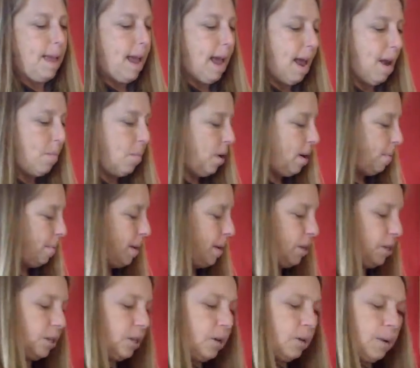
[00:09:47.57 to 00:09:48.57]
And what I'm going
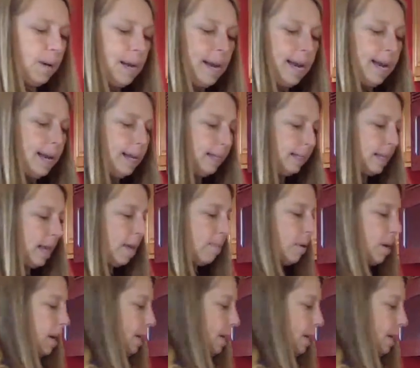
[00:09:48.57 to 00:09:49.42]
to do is I'm going